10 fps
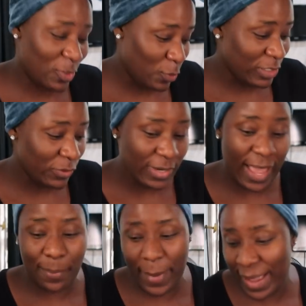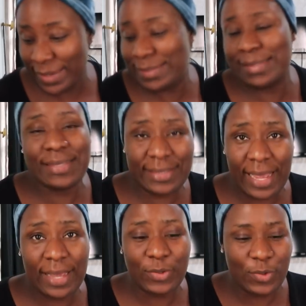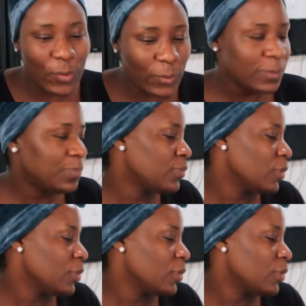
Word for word: she was even like my sister, you know.